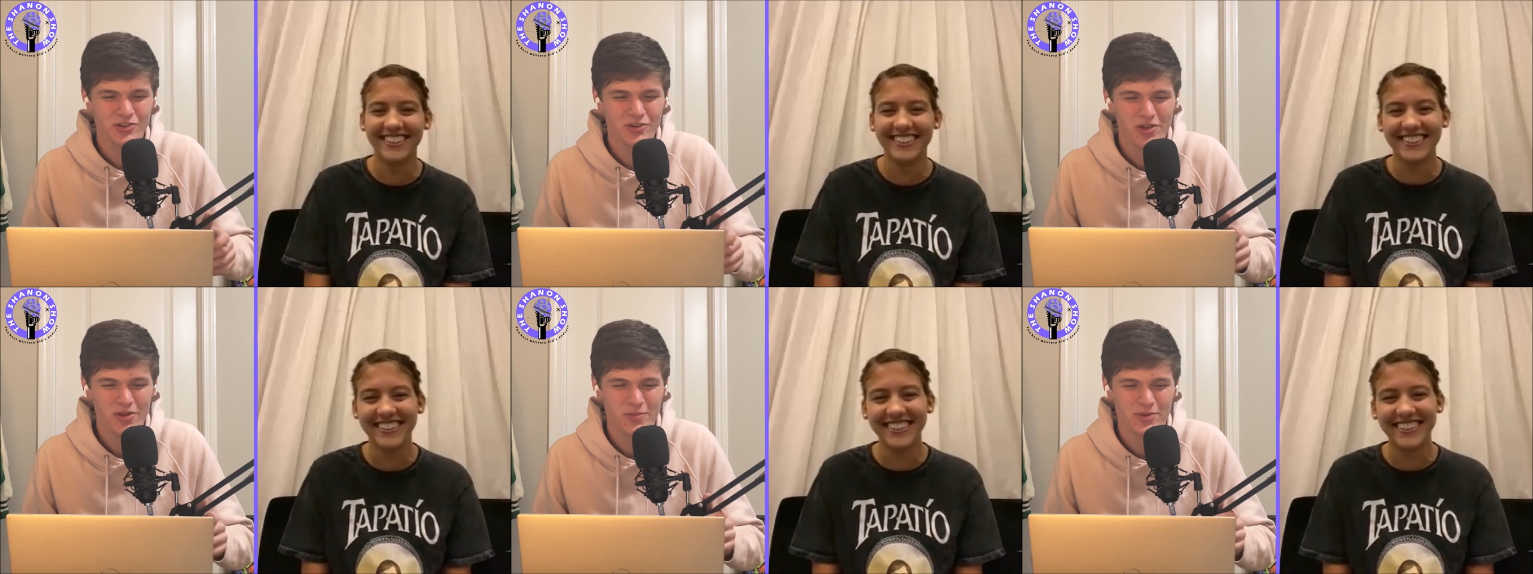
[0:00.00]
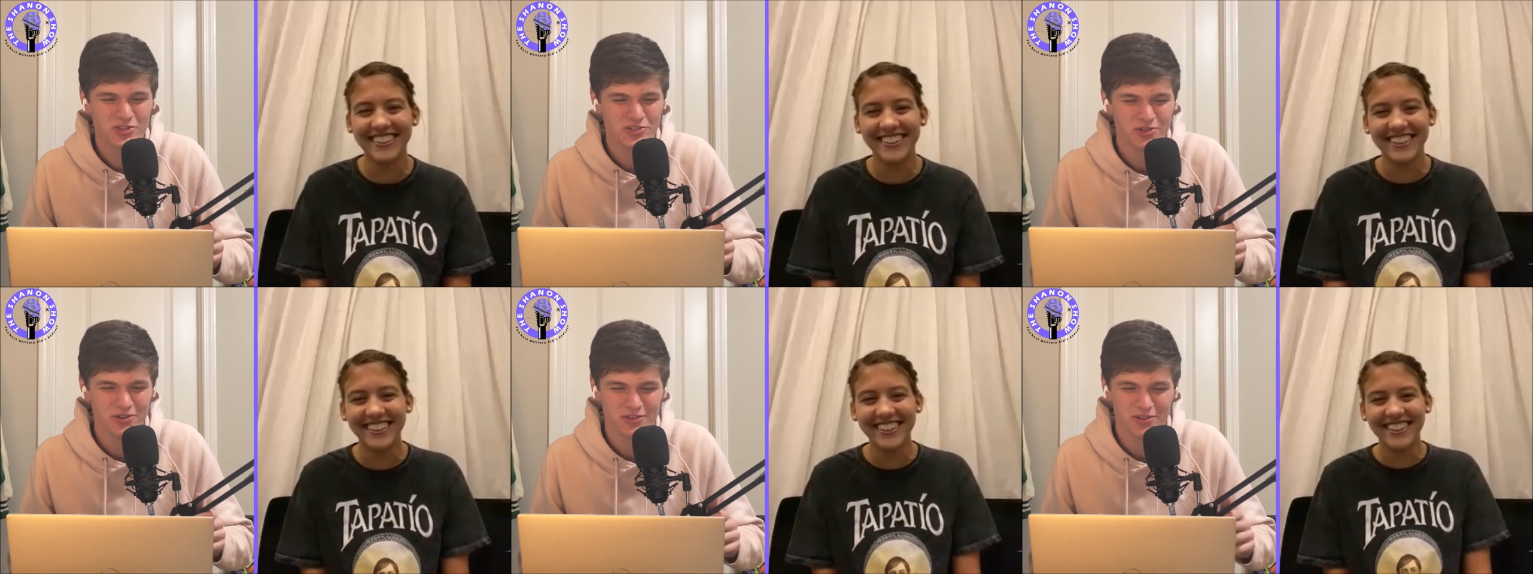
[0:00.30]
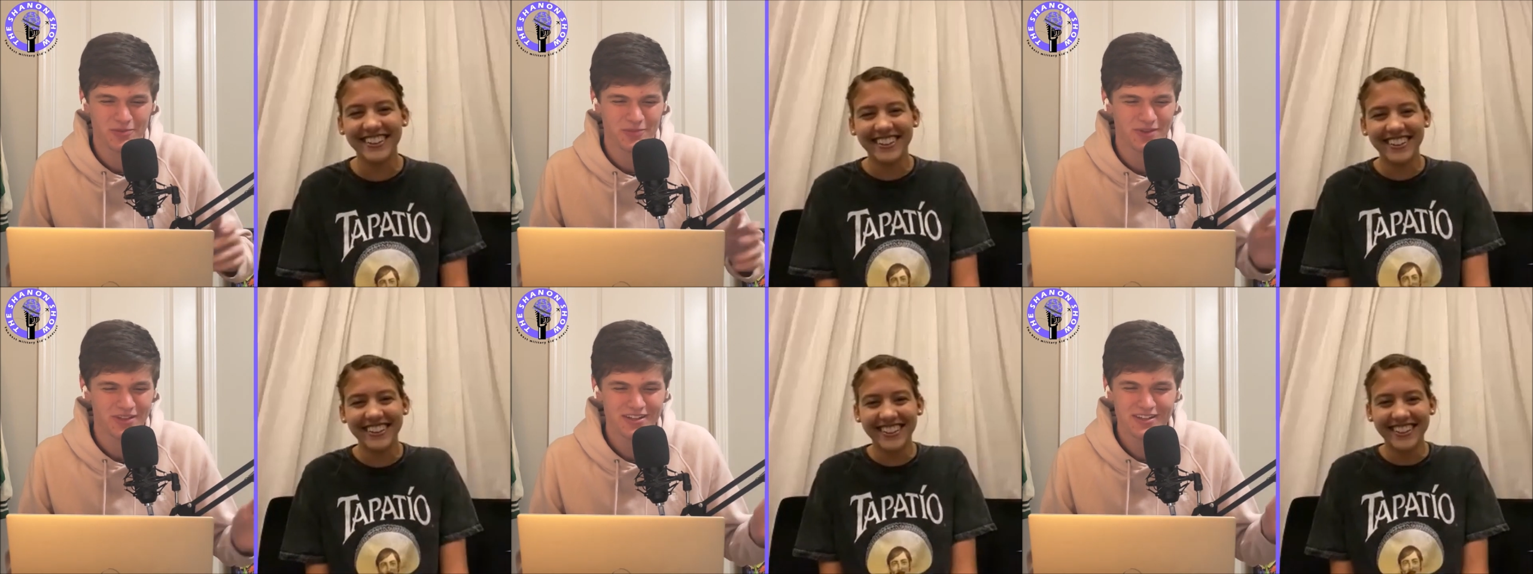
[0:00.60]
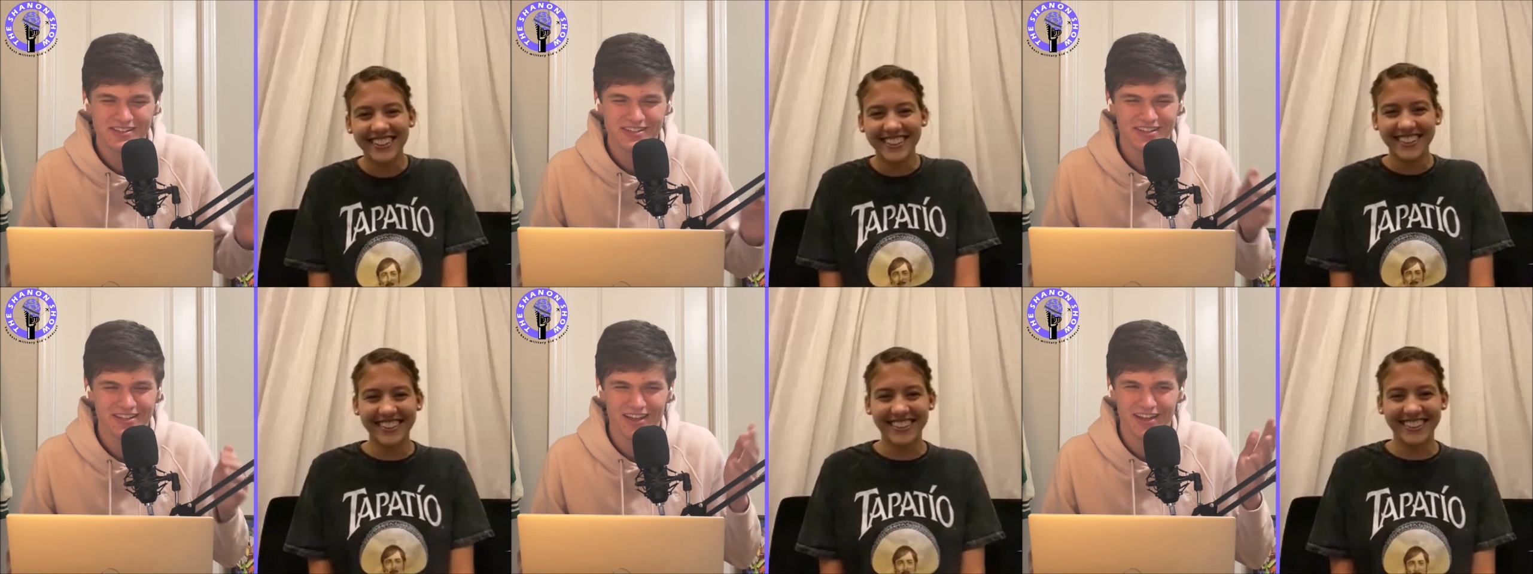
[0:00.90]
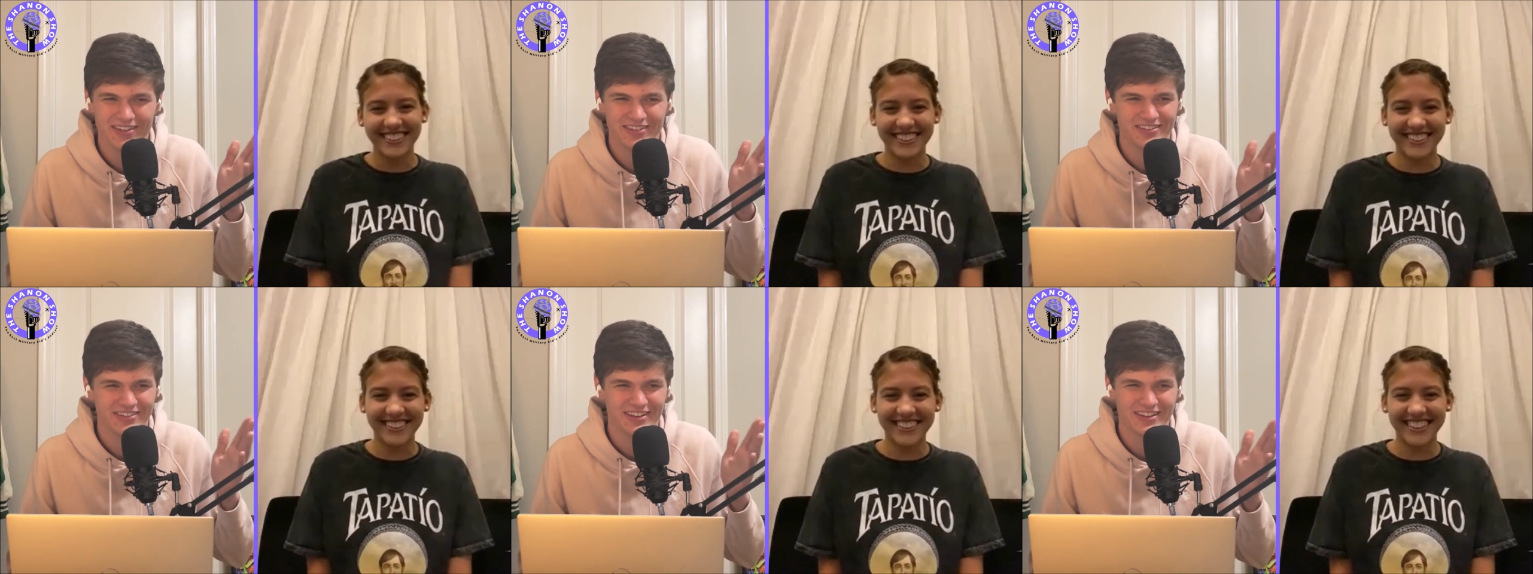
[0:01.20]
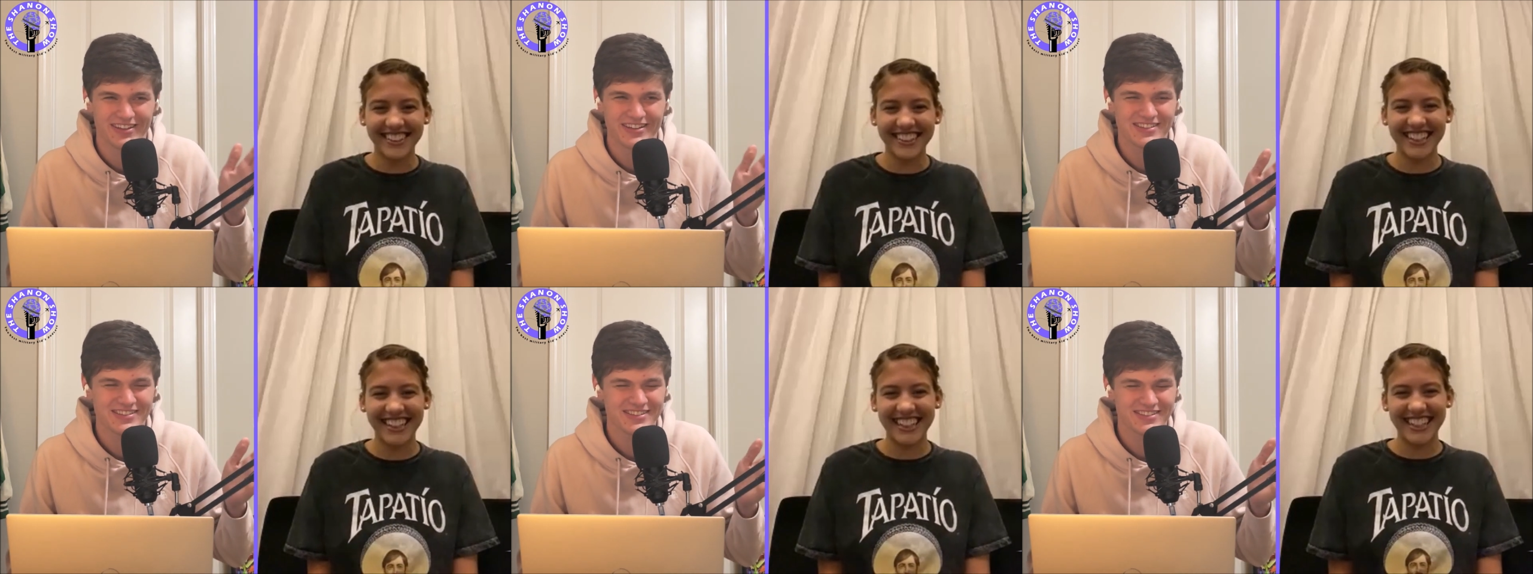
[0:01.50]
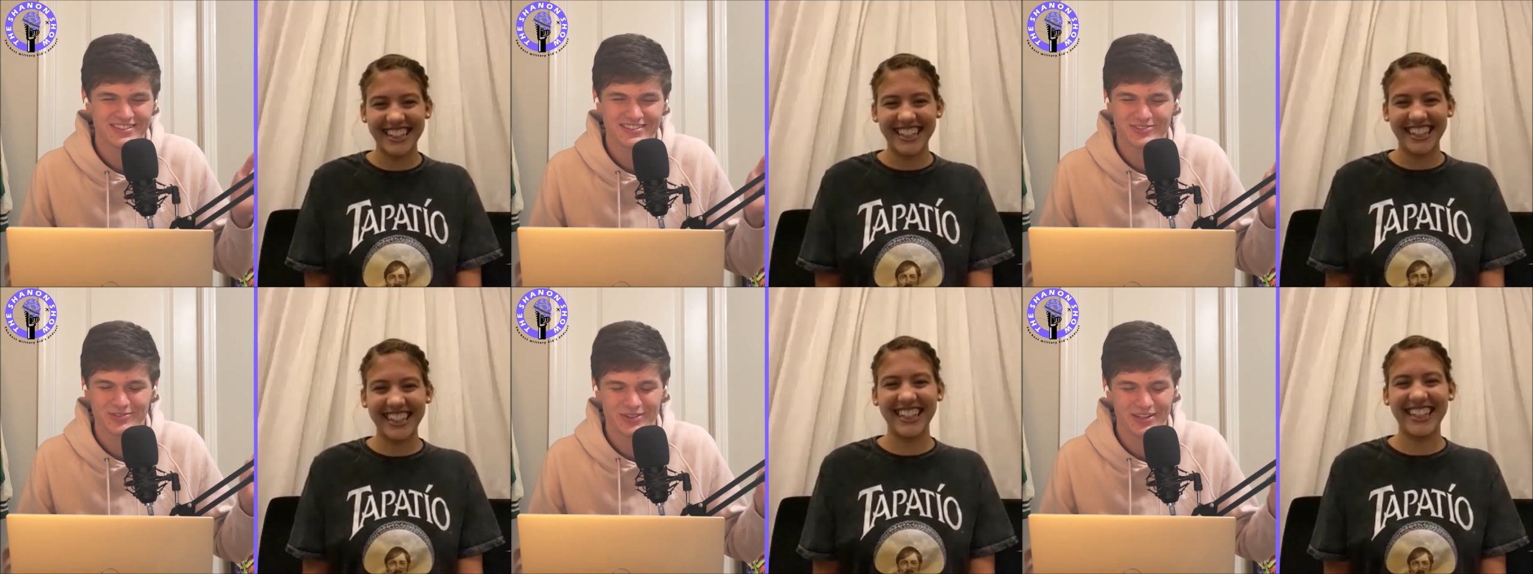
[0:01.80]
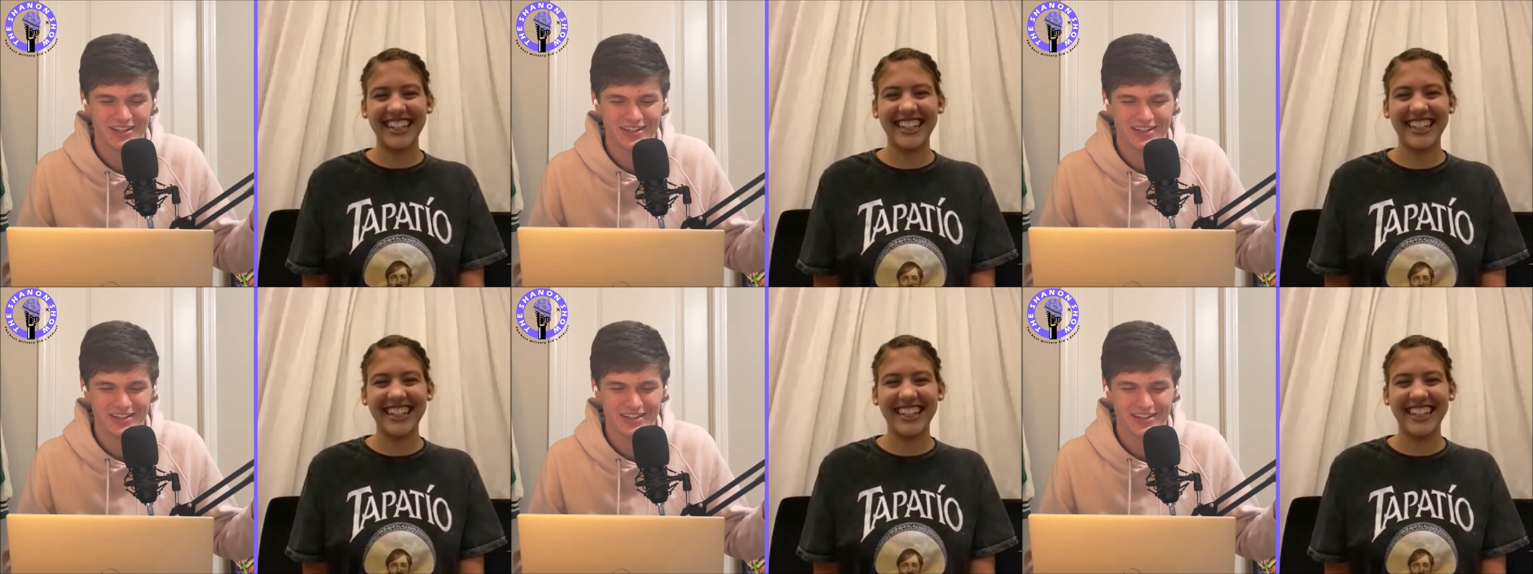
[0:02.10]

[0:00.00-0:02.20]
Speaker 1: so immature of them. Get it together. Like this is